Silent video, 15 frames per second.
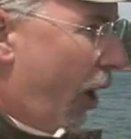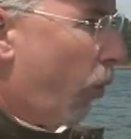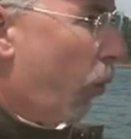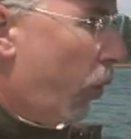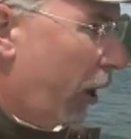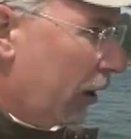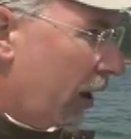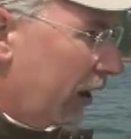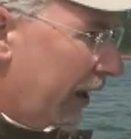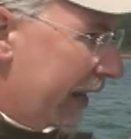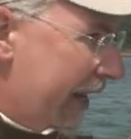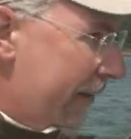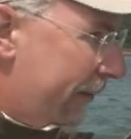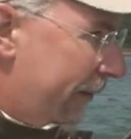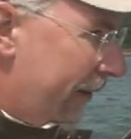willow leaf
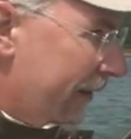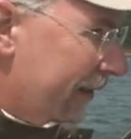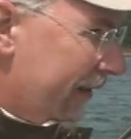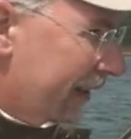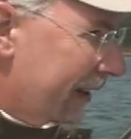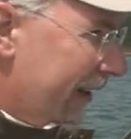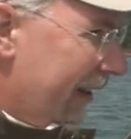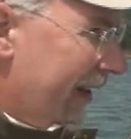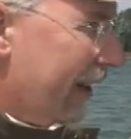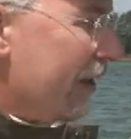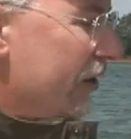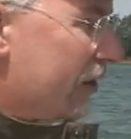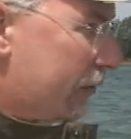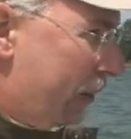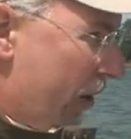
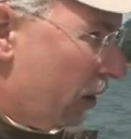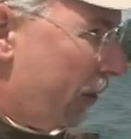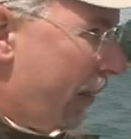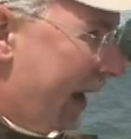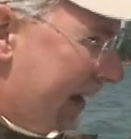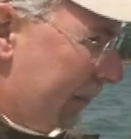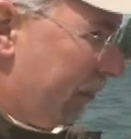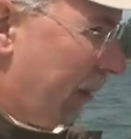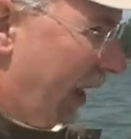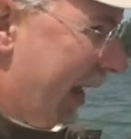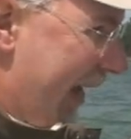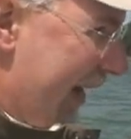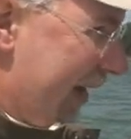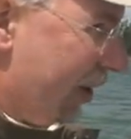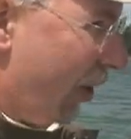spinnerbait
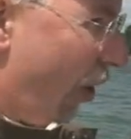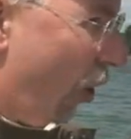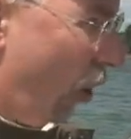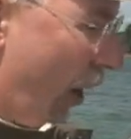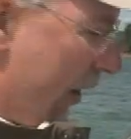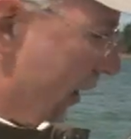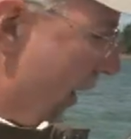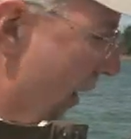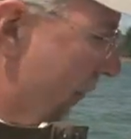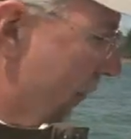blade on there.